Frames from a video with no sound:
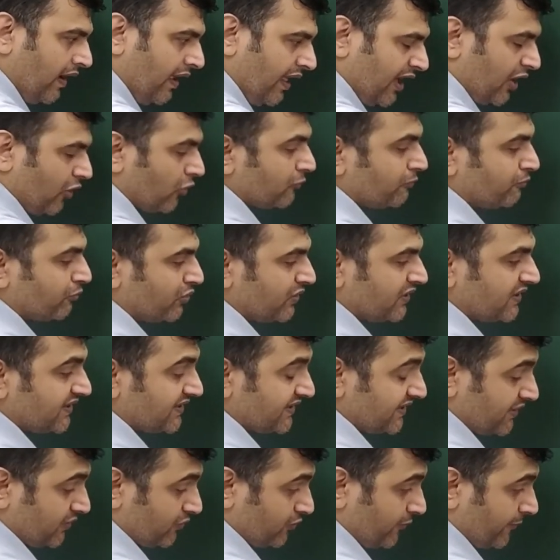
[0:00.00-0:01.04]
output is
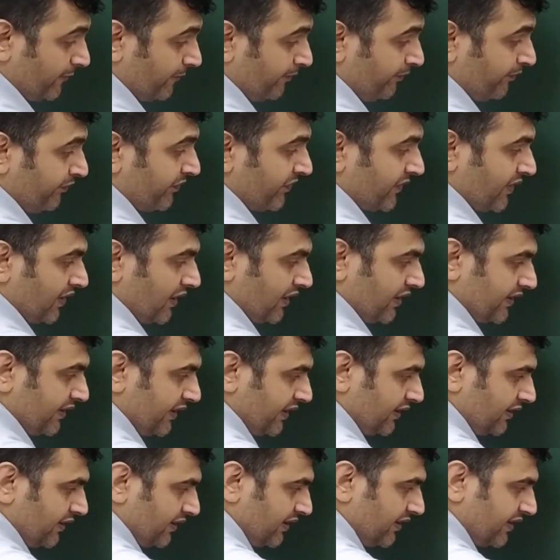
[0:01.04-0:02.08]
0.
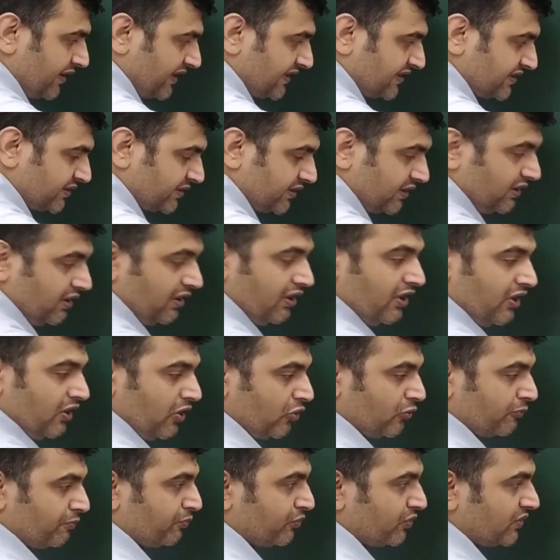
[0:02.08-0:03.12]
Again, irrational,
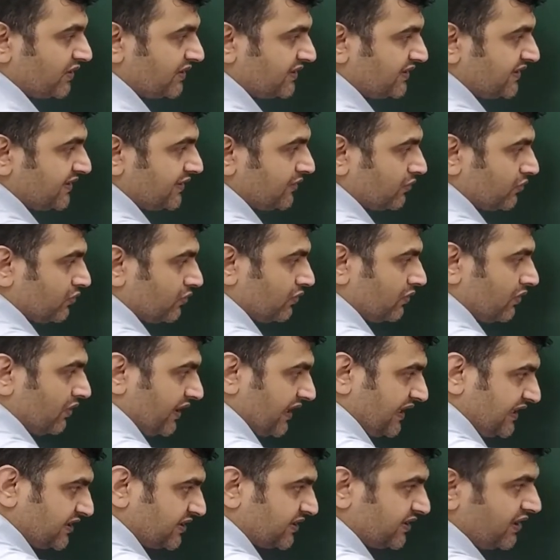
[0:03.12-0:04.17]
output is 0.
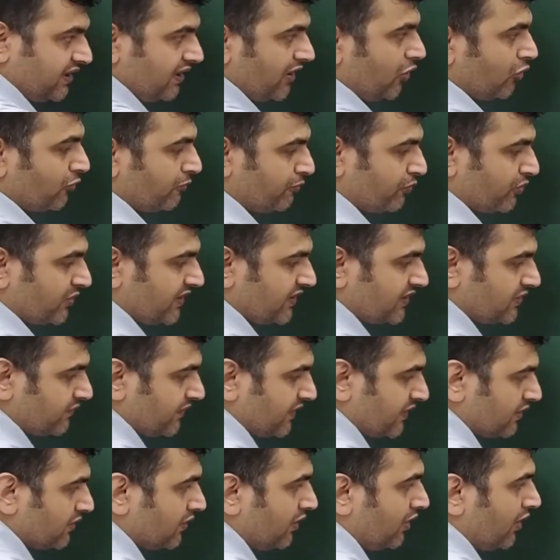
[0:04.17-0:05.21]
Rational, output is
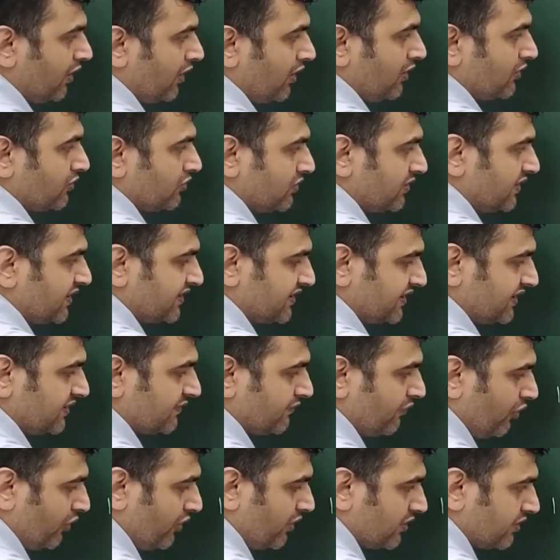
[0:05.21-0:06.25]
1. So this is
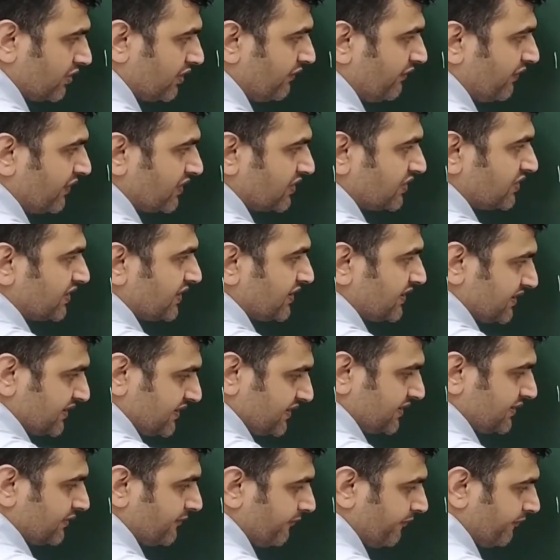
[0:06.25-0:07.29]
what the function
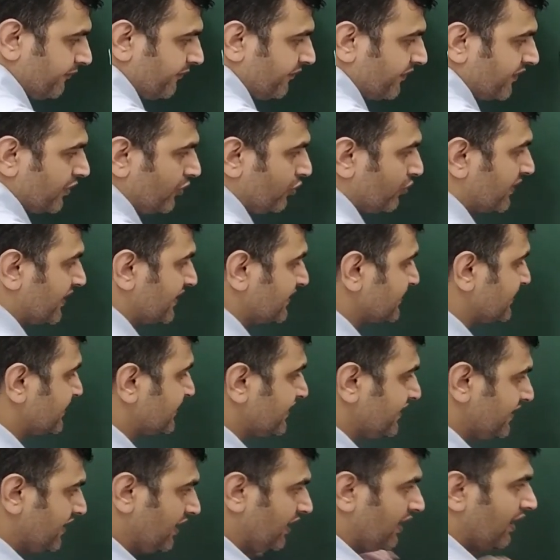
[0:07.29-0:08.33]
is. You can
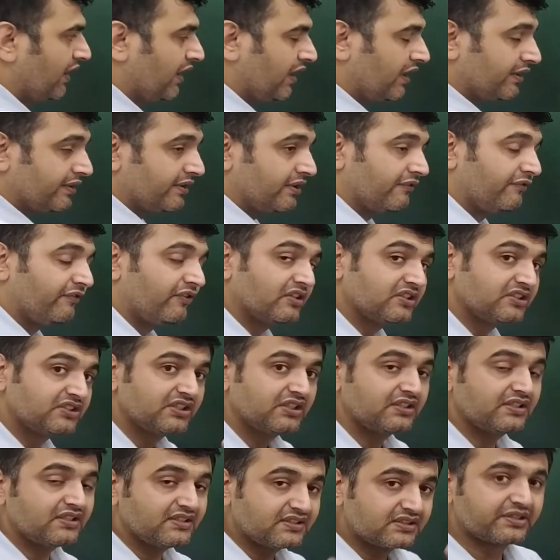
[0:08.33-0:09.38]
see the
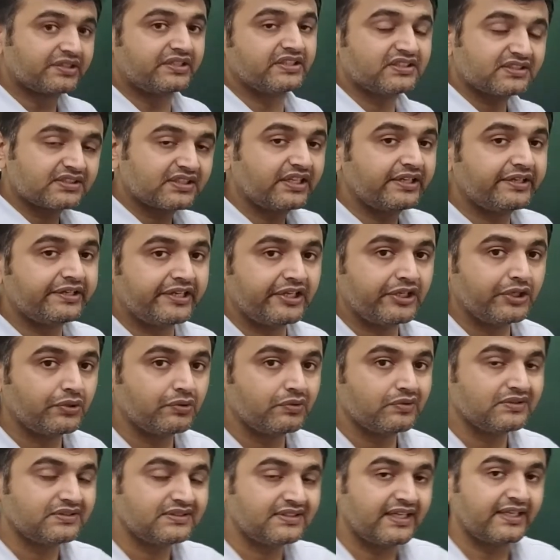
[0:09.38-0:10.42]
function is
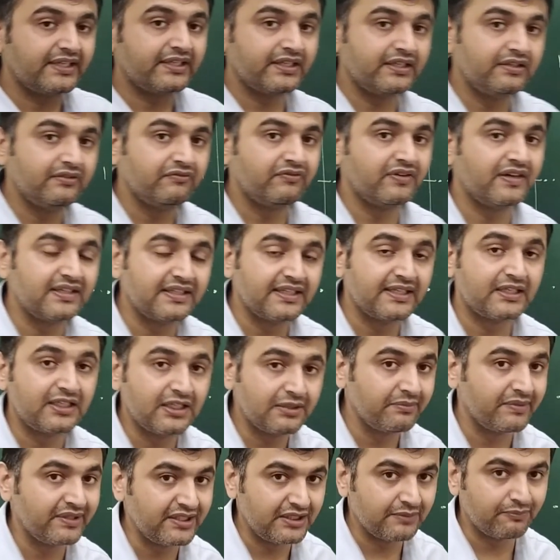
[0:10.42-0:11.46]
discontinuous at infinitely
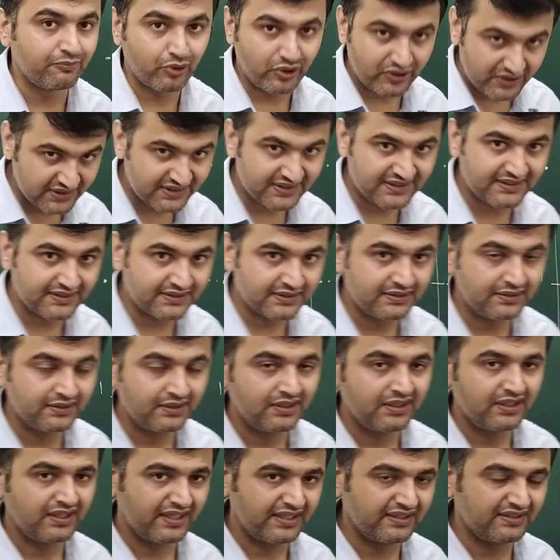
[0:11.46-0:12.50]
many points,
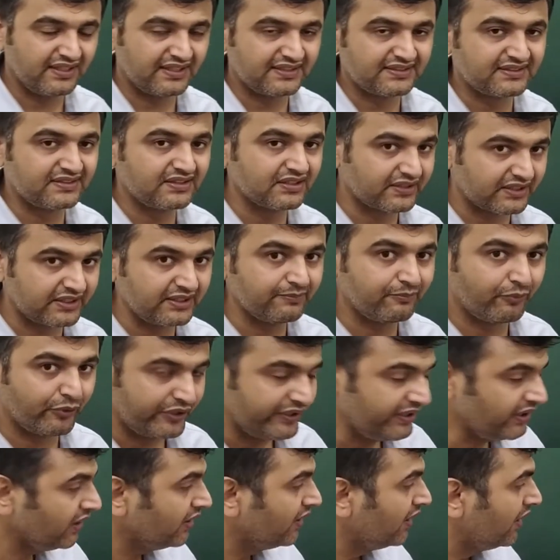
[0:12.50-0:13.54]
and that's the key point.